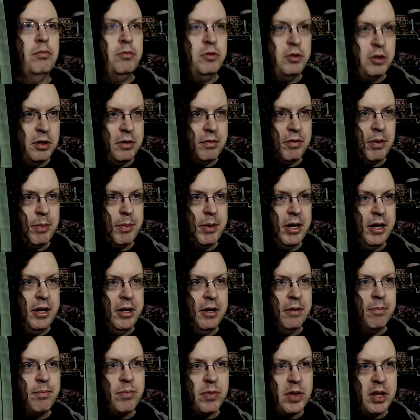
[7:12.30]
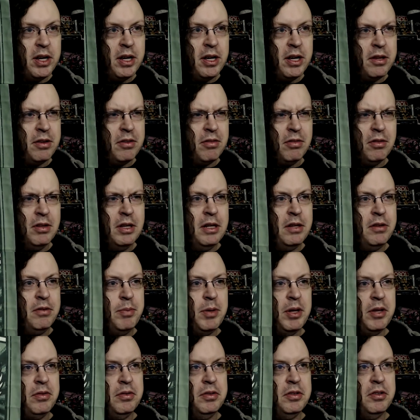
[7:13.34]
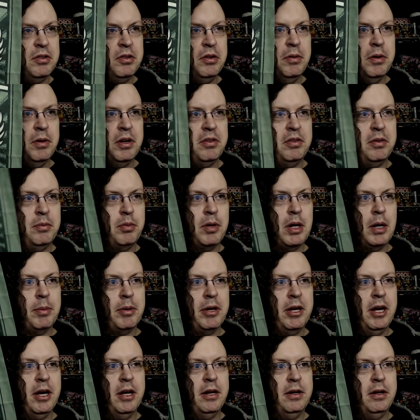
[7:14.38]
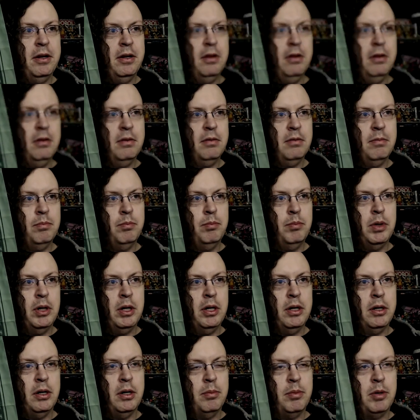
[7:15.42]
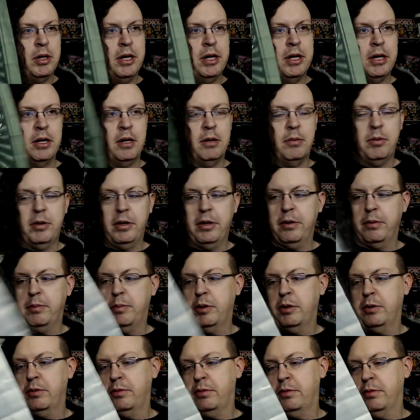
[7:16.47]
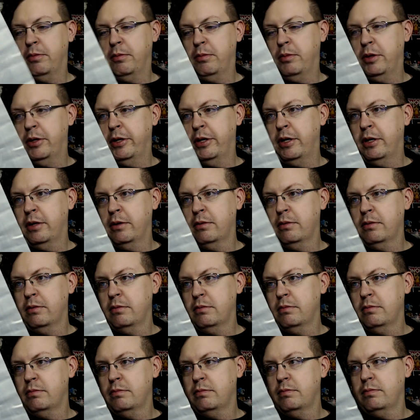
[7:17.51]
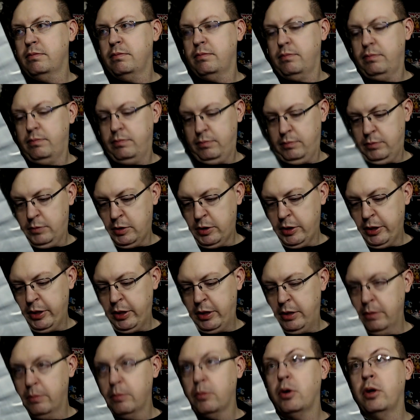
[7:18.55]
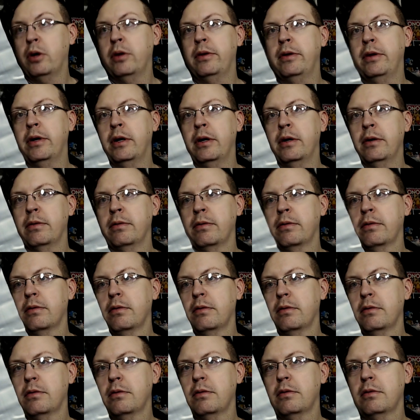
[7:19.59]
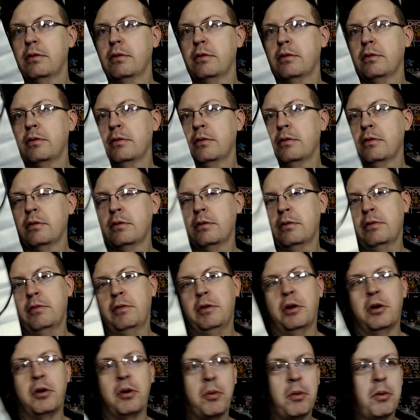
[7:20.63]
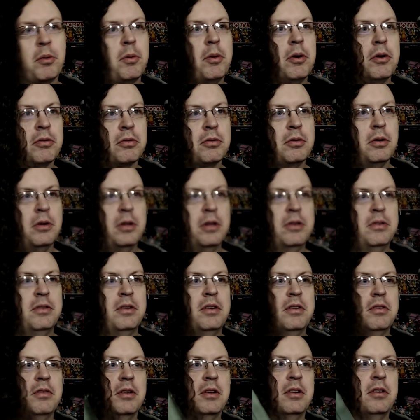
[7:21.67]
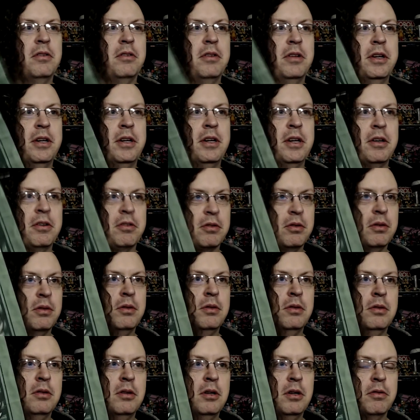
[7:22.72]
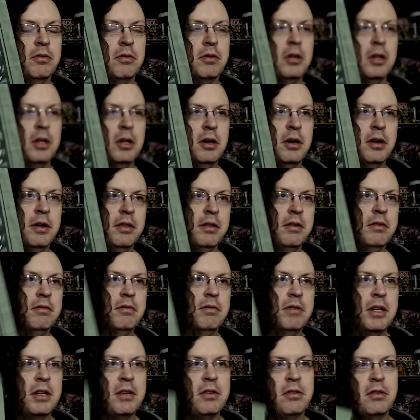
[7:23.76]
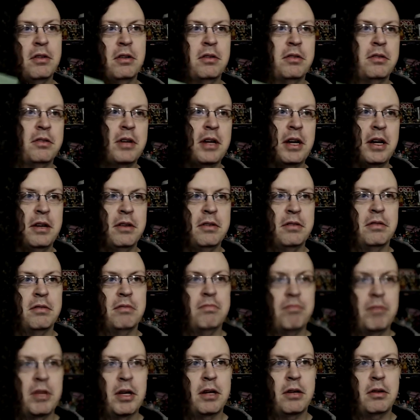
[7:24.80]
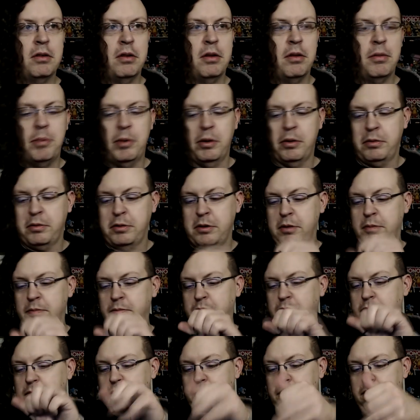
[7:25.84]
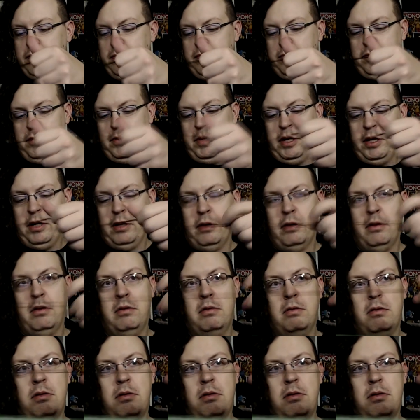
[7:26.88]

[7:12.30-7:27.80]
trying to find my head here. It's basically just UNSC propaganda, but I'll probably hang it up with the other posters and whatnot. Like one does. If you don't know what a wall scroll is, it is literally a scroll of cloth that serves as a cloth poster. Cool.